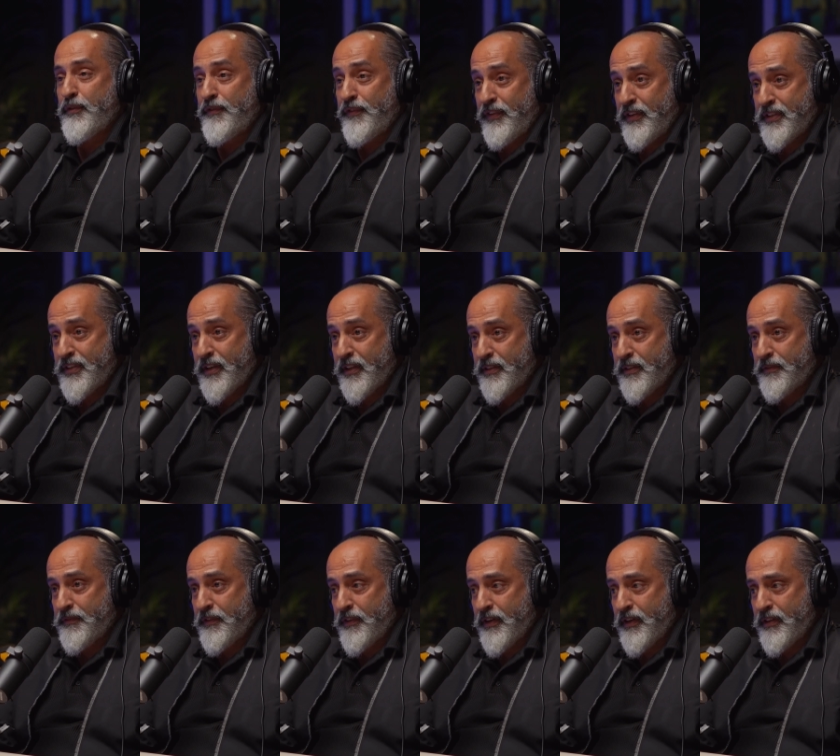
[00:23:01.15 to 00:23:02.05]
you feel
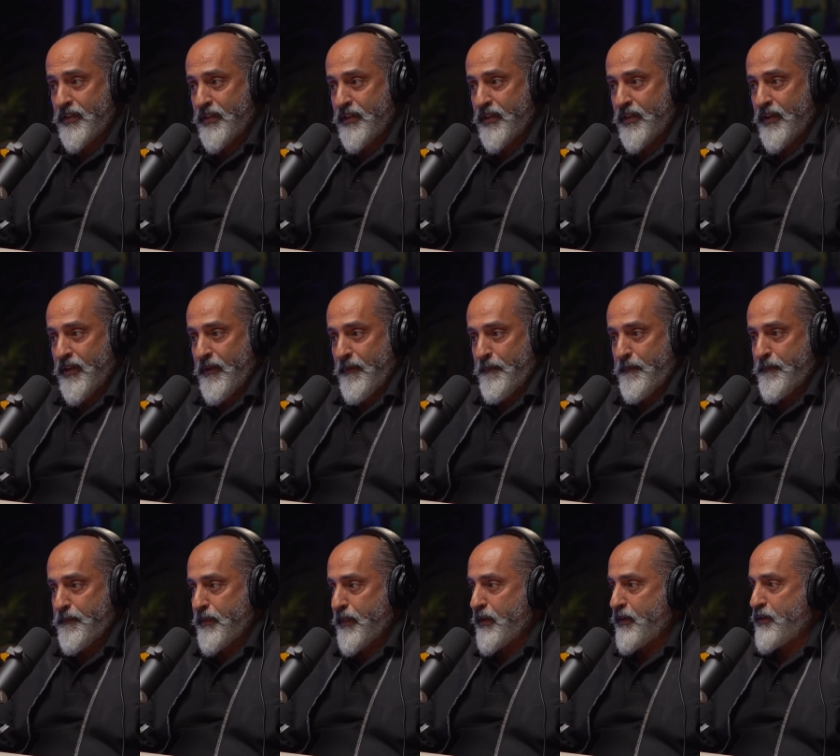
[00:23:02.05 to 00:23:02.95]
satisfied
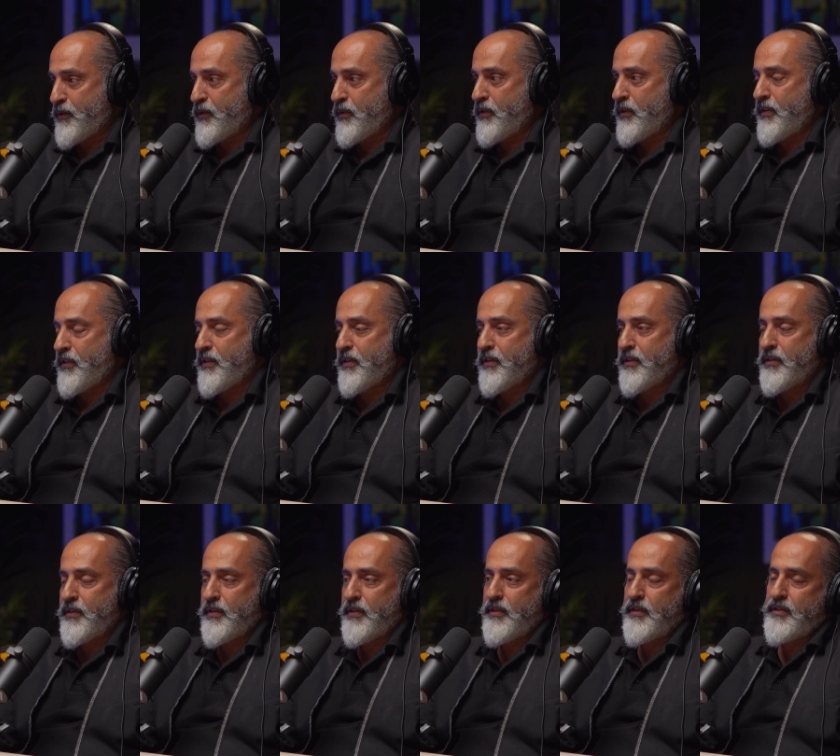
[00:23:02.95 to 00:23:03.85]
so this
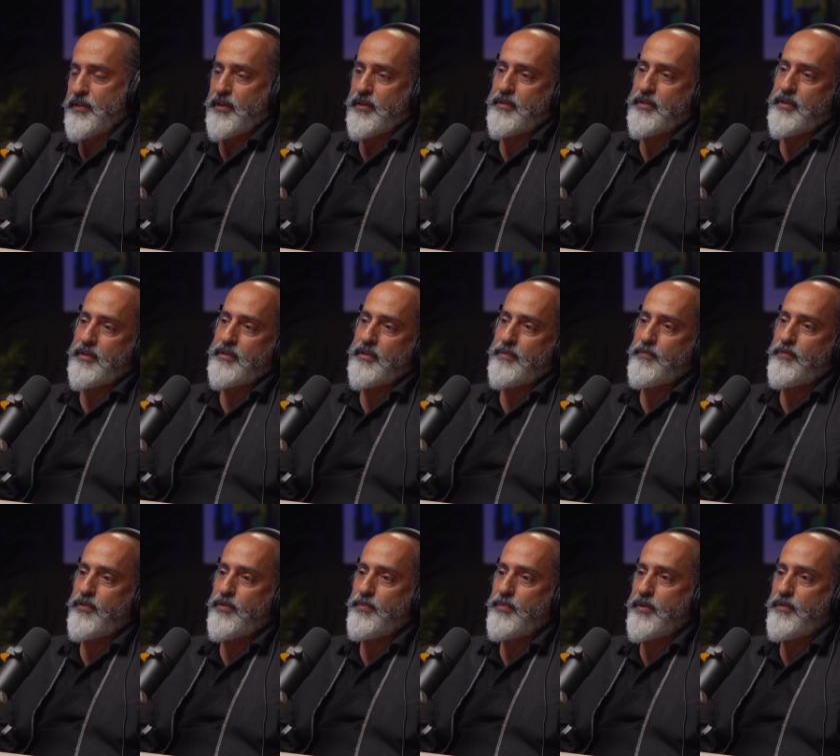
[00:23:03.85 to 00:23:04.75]
is the success
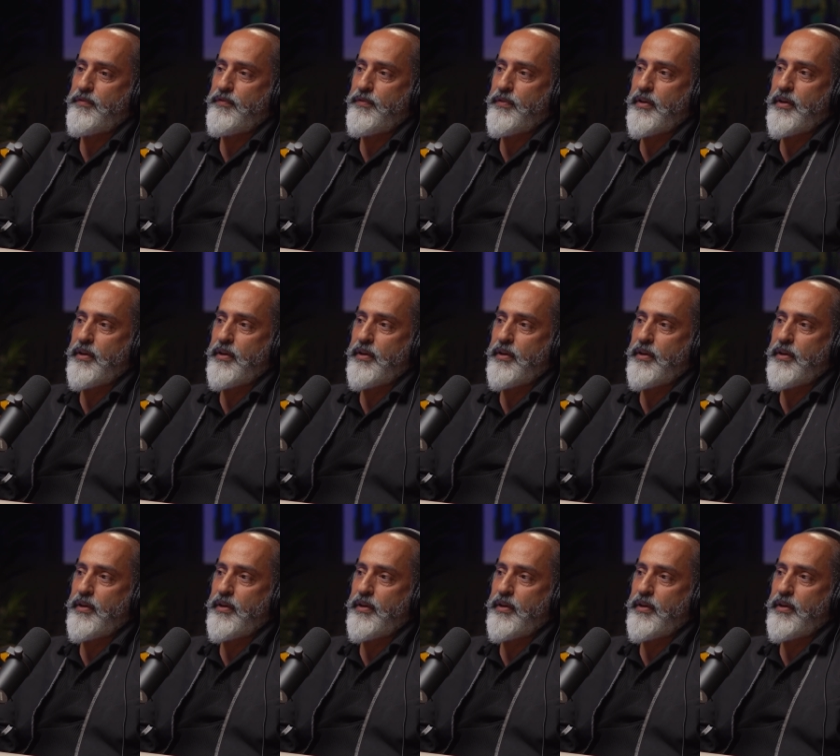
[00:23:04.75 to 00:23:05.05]
for me